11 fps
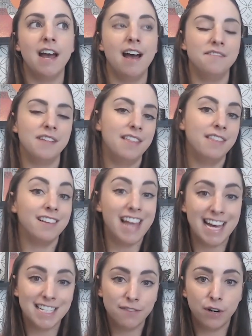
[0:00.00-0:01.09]
and then the
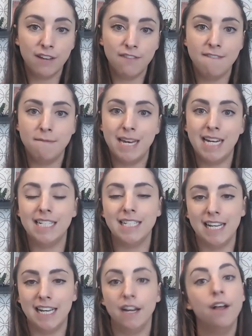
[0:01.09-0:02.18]
last 45 minutes
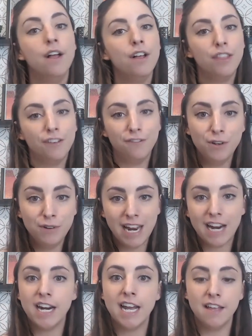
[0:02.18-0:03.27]
in the food area.